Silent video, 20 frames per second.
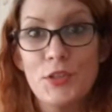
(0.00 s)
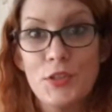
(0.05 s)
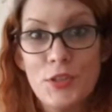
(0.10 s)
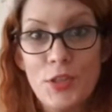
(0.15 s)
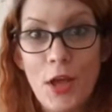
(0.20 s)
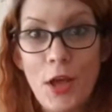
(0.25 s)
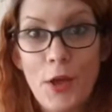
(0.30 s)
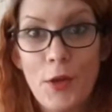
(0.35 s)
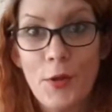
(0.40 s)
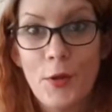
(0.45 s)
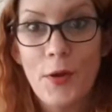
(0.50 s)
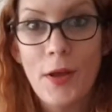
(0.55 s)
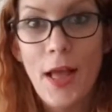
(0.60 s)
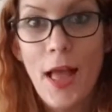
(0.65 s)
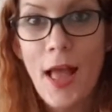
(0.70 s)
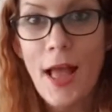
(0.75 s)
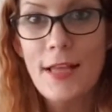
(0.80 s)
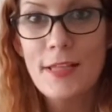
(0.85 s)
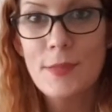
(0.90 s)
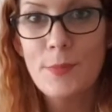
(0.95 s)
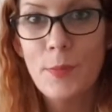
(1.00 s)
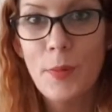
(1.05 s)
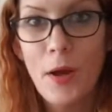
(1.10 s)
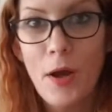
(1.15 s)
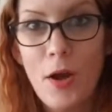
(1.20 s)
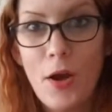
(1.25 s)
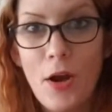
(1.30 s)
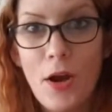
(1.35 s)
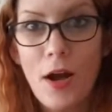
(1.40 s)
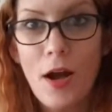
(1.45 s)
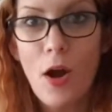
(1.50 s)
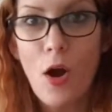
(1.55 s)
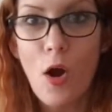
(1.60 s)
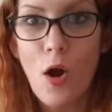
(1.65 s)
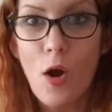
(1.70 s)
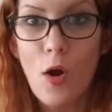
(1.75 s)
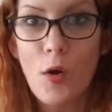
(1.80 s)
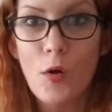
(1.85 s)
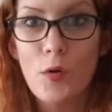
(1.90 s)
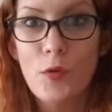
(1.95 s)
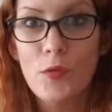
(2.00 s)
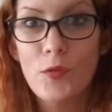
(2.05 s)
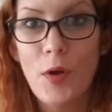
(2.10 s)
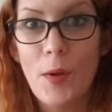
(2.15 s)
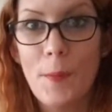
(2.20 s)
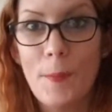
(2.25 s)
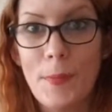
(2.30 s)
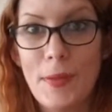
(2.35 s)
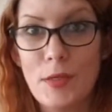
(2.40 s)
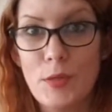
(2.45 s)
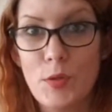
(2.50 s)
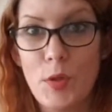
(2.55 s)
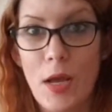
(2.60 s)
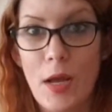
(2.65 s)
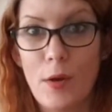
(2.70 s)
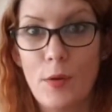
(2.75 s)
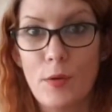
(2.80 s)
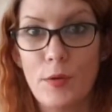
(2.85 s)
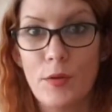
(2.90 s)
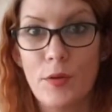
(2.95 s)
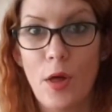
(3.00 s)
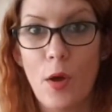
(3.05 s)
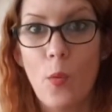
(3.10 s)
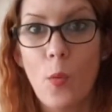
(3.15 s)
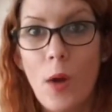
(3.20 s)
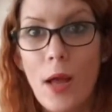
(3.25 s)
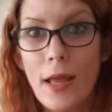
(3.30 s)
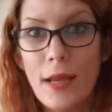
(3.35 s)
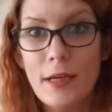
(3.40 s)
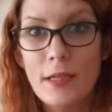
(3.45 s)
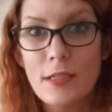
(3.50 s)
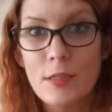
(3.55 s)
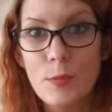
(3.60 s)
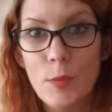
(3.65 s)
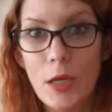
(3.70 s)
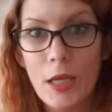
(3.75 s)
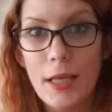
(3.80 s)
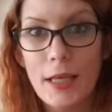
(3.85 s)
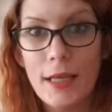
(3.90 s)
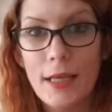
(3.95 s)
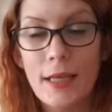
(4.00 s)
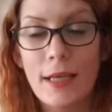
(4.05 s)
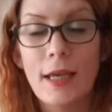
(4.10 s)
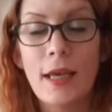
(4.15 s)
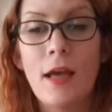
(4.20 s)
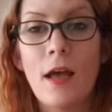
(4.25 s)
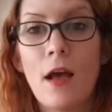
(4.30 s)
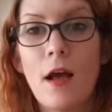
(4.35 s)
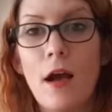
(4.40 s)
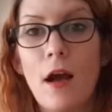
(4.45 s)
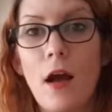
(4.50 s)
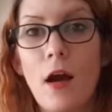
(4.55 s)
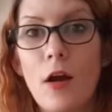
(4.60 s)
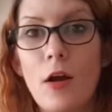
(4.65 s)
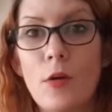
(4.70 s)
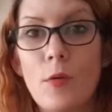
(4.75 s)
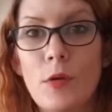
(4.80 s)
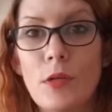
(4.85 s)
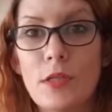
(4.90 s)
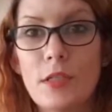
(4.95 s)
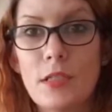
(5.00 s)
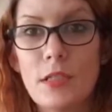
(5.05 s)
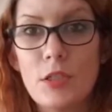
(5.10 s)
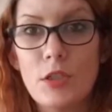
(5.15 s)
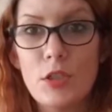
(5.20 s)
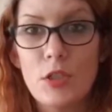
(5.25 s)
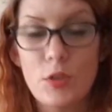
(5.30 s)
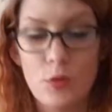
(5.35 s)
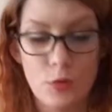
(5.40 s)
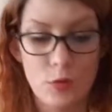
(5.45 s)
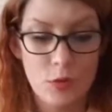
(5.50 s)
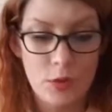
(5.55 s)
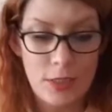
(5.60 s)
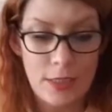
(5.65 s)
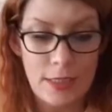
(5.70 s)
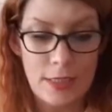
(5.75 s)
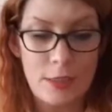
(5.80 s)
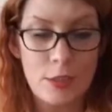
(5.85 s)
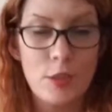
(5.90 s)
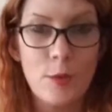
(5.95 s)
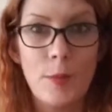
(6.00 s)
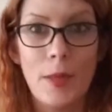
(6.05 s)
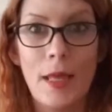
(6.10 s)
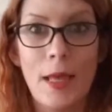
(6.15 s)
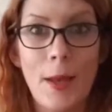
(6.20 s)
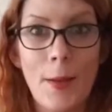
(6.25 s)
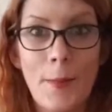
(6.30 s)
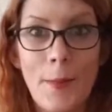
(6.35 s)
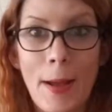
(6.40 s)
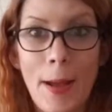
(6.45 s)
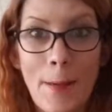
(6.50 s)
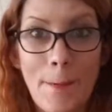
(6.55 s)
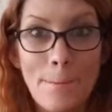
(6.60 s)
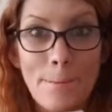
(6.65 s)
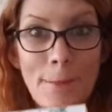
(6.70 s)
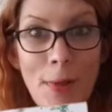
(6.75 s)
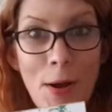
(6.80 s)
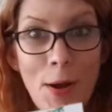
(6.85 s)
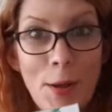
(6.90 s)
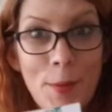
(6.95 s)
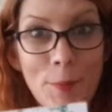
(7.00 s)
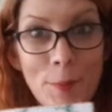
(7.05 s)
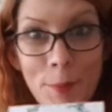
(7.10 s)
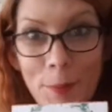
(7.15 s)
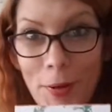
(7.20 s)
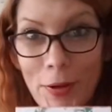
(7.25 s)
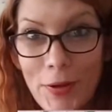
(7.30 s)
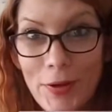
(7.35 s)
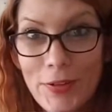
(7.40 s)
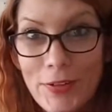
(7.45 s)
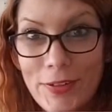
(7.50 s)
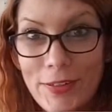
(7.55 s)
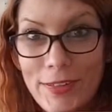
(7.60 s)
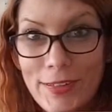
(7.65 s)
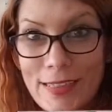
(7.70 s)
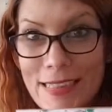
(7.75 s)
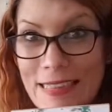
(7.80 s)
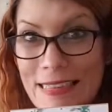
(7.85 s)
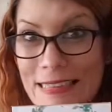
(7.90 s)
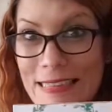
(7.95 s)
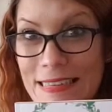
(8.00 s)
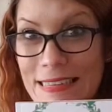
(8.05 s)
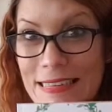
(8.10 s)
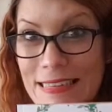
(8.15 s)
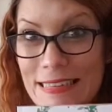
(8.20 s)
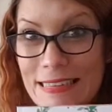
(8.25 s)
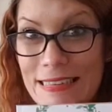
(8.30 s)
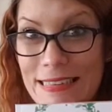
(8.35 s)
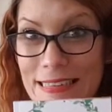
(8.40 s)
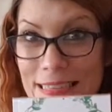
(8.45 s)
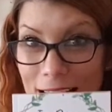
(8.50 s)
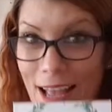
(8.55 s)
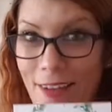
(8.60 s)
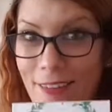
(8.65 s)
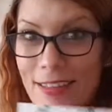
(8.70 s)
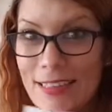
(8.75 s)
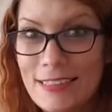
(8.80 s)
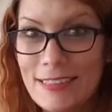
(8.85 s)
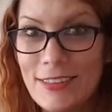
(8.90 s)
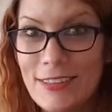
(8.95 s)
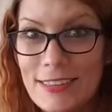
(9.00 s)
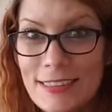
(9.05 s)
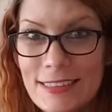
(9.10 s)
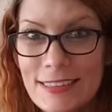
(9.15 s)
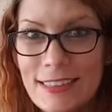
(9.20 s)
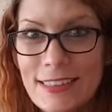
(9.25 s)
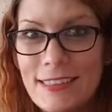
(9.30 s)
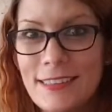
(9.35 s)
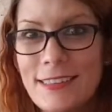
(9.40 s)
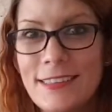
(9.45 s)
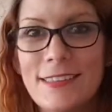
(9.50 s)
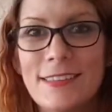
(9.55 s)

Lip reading: So, as part of Mental Health Awareness Week, I wanted to talk a little bit about my book. How exciting!